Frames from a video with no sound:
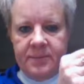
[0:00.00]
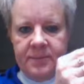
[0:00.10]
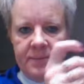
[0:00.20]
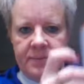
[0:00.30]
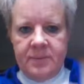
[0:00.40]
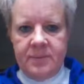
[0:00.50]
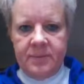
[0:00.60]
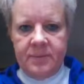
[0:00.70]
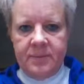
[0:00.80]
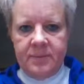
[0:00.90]

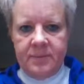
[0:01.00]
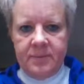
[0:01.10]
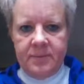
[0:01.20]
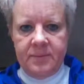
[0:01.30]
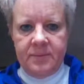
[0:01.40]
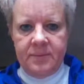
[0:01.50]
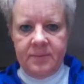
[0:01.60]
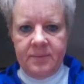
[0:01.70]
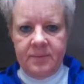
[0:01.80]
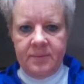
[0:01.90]

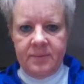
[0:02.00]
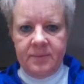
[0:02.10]
No one is speaking in this clip.